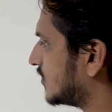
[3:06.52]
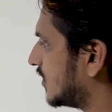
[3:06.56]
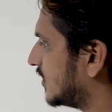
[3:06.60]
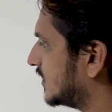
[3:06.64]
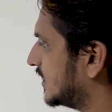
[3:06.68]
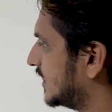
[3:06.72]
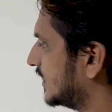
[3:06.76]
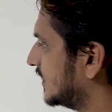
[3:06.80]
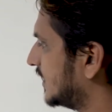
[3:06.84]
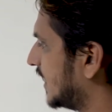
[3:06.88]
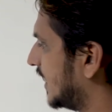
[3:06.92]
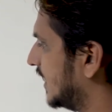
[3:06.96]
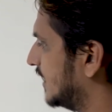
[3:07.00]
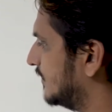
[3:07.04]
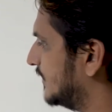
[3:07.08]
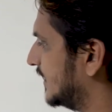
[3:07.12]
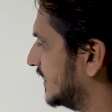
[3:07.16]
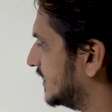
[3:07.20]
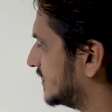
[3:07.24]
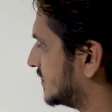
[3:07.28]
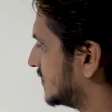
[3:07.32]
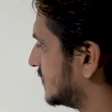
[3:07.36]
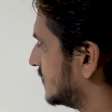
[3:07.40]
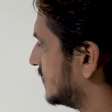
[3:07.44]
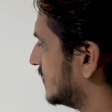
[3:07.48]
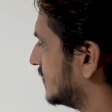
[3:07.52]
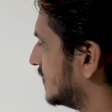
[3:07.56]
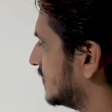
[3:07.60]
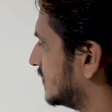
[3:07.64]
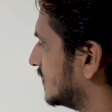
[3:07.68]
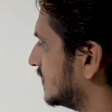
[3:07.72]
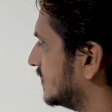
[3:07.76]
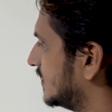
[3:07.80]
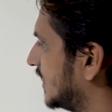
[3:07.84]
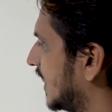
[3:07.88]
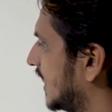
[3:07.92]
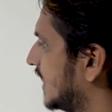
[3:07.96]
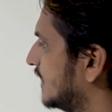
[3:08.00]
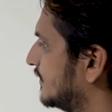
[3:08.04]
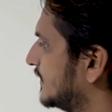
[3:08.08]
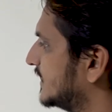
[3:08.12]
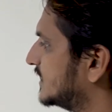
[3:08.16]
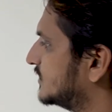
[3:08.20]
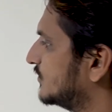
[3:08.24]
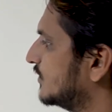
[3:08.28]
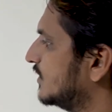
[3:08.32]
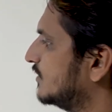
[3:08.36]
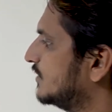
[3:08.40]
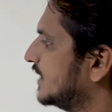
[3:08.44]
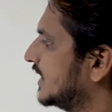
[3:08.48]
sorting the elements the
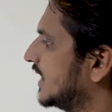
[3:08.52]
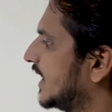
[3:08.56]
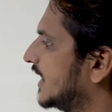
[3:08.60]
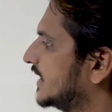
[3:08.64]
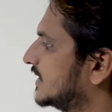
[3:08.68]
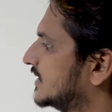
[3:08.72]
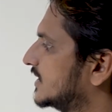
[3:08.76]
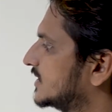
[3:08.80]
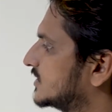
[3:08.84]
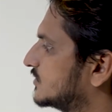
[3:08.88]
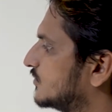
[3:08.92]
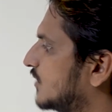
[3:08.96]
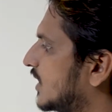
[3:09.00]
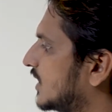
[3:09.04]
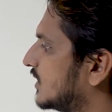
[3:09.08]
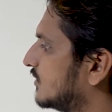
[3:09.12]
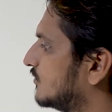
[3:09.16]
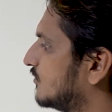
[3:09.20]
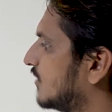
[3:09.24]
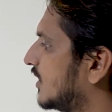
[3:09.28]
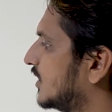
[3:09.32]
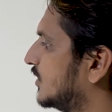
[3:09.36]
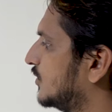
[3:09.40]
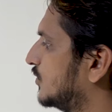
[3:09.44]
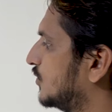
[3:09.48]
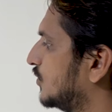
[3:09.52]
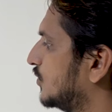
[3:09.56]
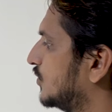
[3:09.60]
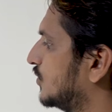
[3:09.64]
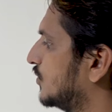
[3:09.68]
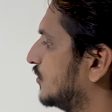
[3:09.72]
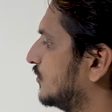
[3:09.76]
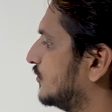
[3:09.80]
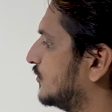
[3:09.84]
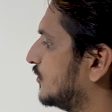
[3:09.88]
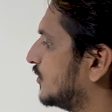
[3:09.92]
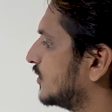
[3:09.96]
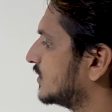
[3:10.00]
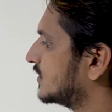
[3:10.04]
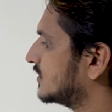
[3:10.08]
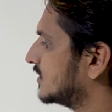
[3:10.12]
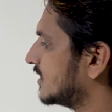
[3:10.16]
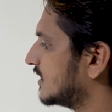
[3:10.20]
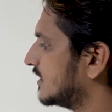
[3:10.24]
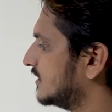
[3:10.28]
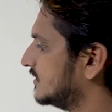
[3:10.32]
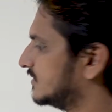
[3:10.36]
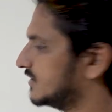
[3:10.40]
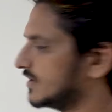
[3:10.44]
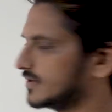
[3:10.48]
elements will be like this 1 1 2 2 4
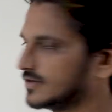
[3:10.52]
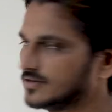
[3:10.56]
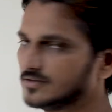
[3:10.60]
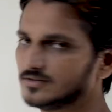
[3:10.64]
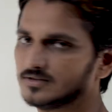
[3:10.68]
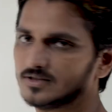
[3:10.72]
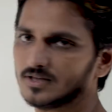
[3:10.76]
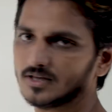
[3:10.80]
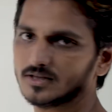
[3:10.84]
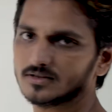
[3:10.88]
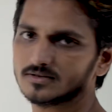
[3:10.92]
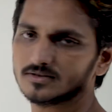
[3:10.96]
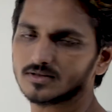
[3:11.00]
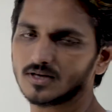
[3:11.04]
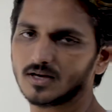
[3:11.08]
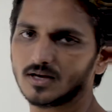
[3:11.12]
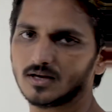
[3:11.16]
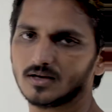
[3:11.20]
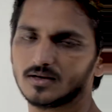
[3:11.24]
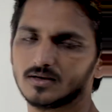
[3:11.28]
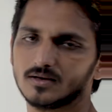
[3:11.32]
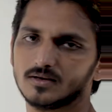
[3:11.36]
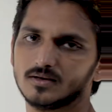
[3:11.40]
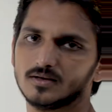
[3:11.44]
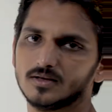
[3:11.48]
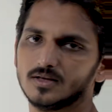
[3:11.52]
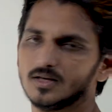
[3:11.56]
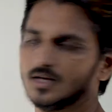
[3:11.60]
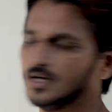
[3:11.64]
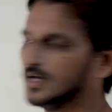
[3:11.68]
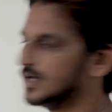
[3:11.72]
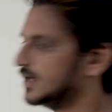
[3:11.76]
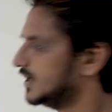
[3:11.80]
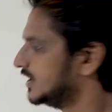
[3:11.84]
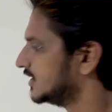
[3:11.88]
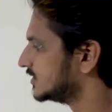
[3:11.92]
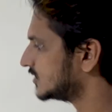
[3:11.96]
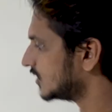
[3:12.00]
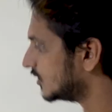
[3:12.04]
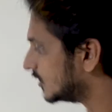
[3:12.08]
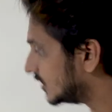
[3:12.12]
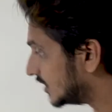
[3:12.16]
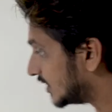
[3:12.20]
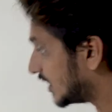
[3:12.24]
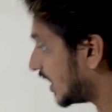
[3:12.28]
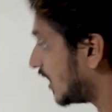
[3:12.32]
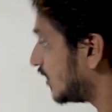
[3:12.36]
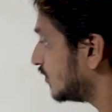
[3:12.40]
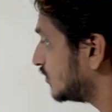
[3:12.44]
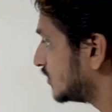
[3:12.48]
3 3 6 so
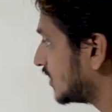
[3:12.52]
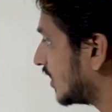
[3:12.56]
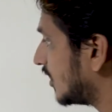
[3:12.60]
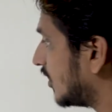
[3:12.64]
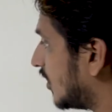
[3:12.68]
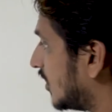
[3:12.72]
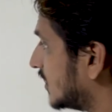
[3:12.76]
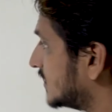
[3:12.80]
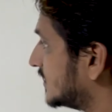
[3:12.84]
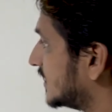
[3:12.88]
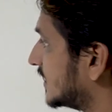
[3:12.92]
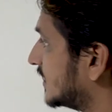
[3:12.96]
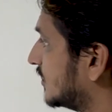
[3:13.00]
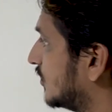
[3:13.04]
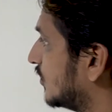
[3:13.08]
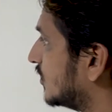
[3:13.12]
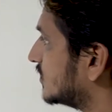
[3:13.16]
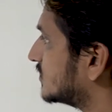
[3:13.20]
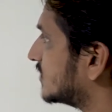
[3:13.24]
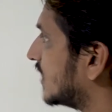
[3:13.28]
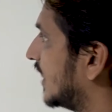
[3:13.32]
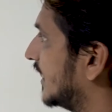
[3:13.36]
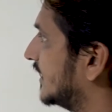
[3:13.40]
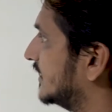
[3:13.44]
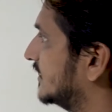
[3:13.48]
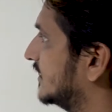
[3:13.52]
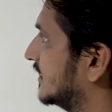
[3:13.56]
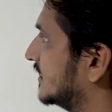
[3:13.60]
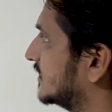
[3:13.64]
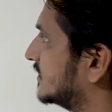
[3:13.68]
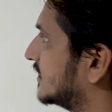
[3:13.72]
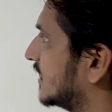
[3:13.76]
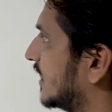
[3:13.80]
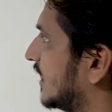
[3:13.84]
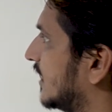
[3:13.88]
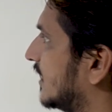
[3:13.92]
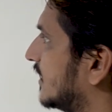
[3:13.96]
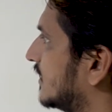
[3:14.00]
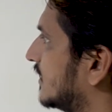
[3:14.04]
now the logic goes like this